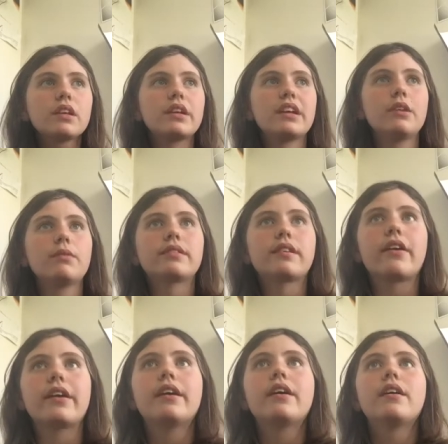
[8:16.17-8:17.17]
It was
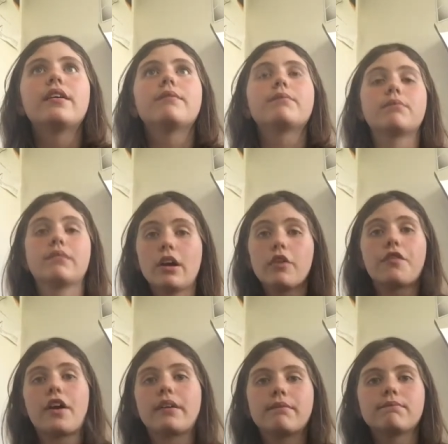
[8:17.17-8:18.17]
scary, terrifying.